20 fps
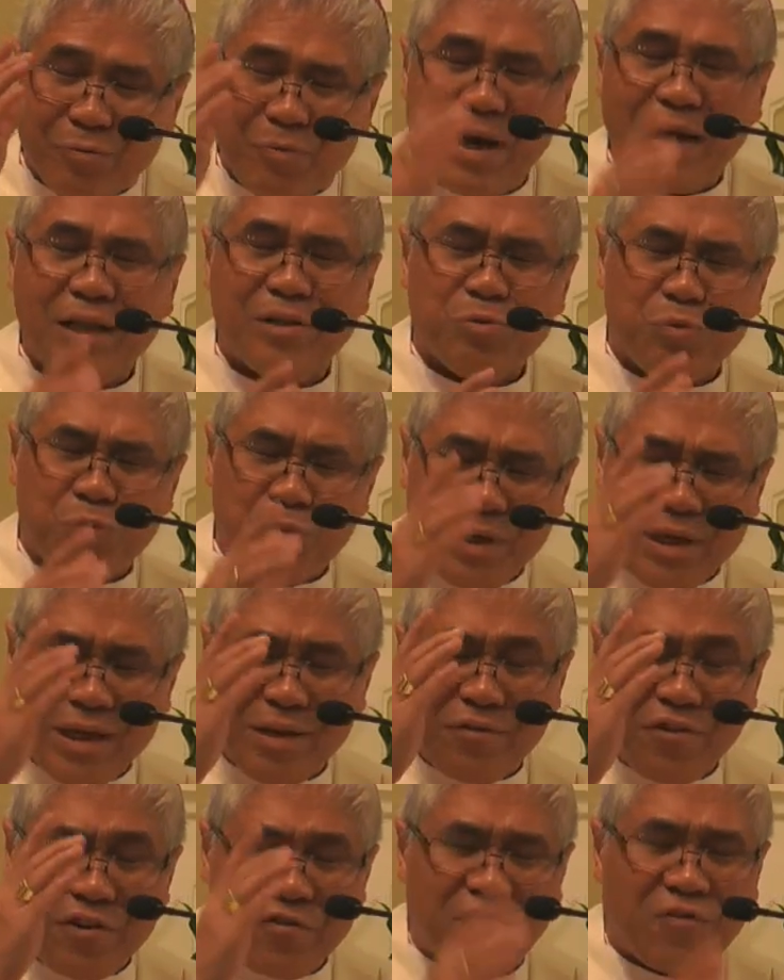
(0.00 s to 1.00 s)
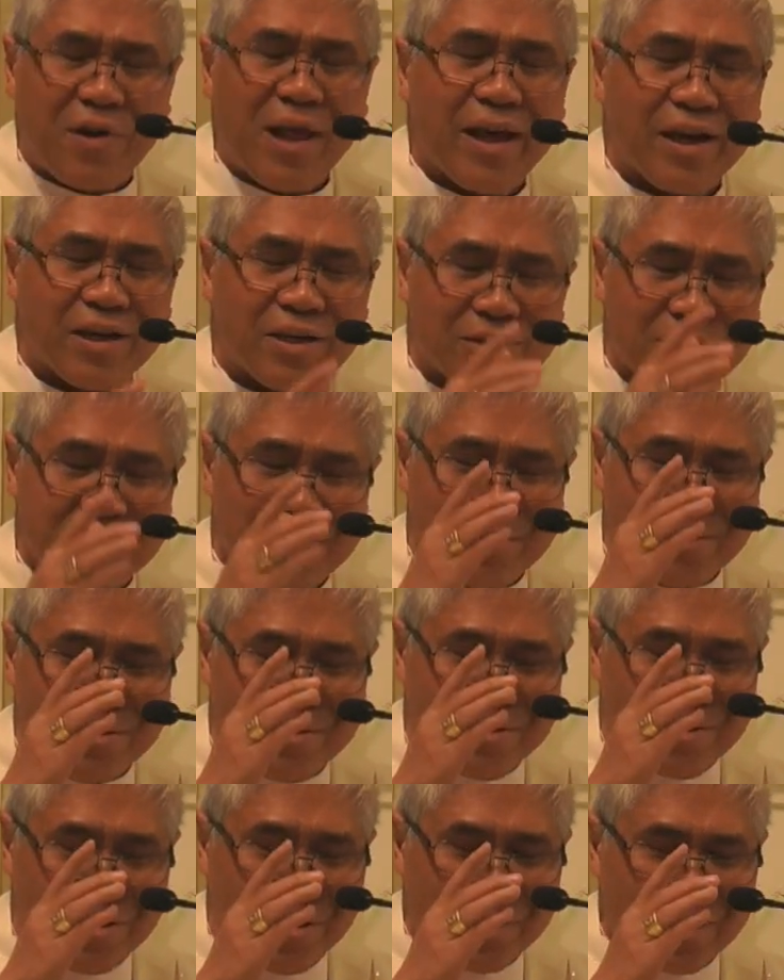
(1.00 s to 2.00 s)
When we reflect
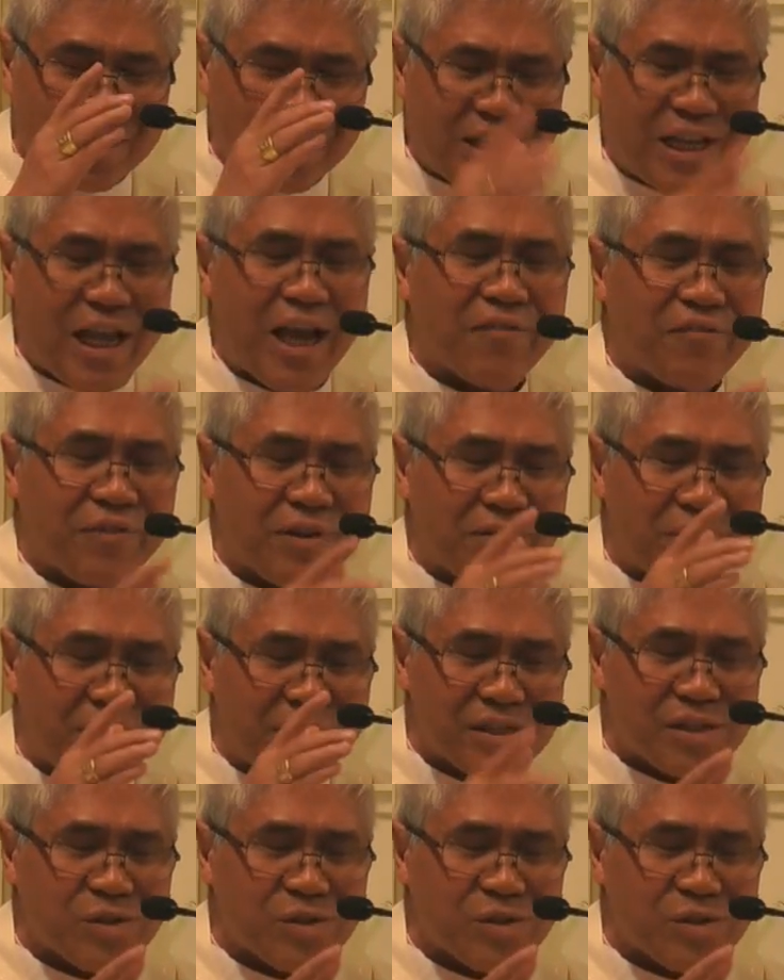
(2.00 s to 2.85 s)
on the death and